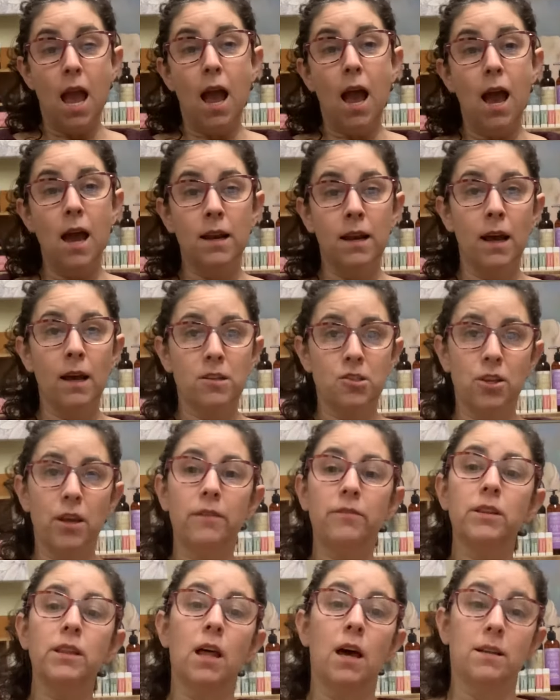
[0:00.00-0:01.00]
And I actually
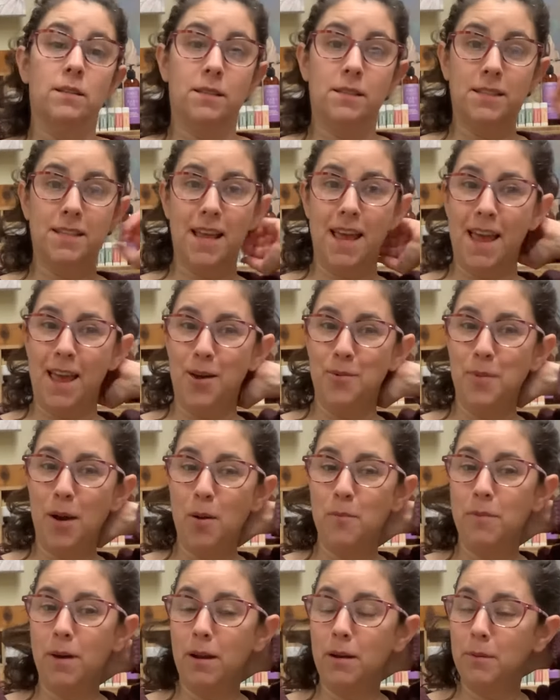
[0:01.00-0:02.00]
have a lot to say
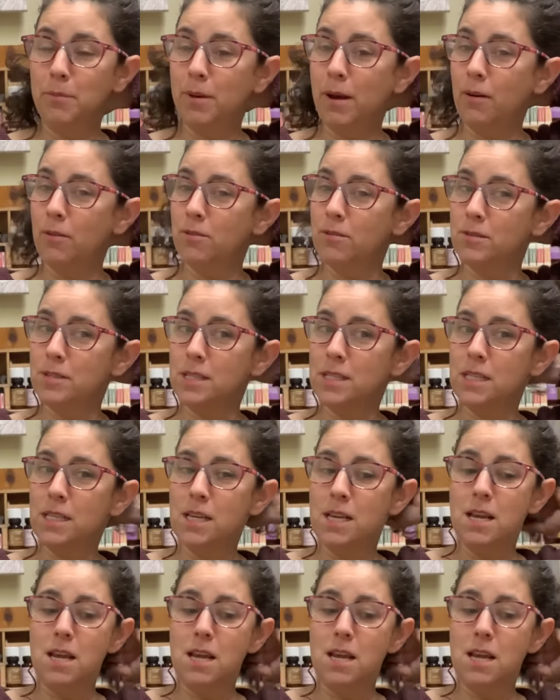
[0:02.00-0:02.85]
about body powders.